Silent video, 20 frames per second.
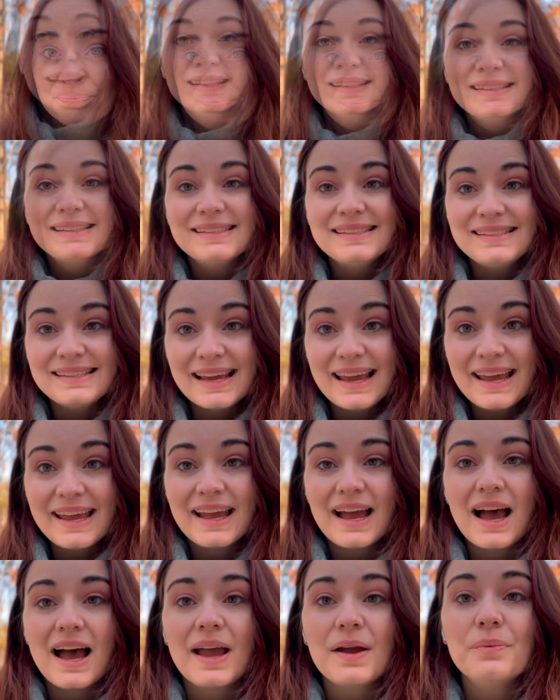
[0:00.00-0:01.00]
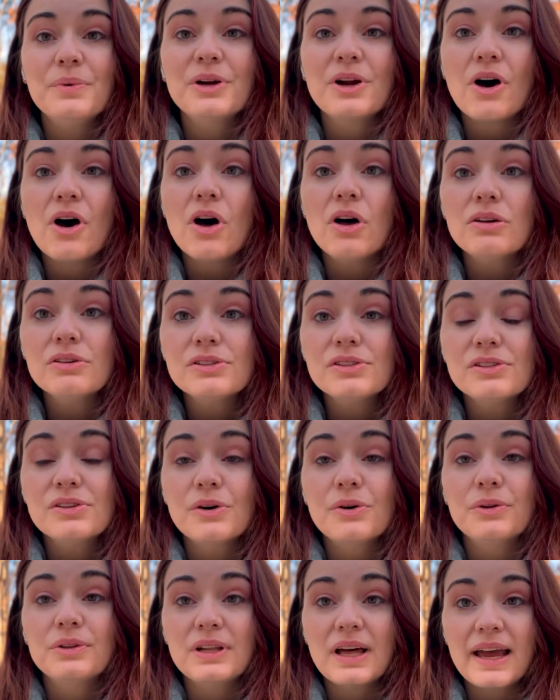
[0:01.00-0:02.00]
Today, I would also
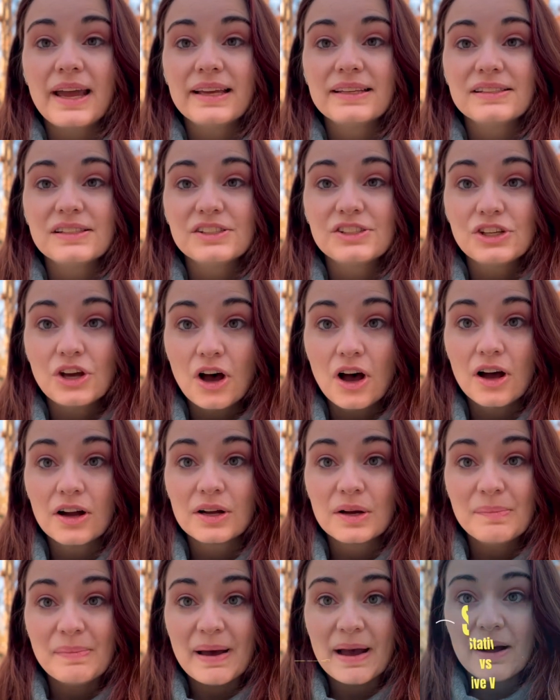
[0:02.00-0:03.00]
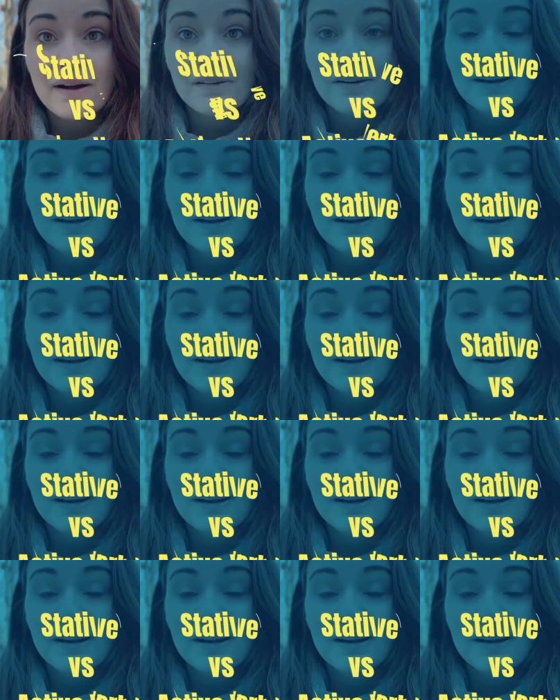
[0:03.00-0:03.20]
like to talk about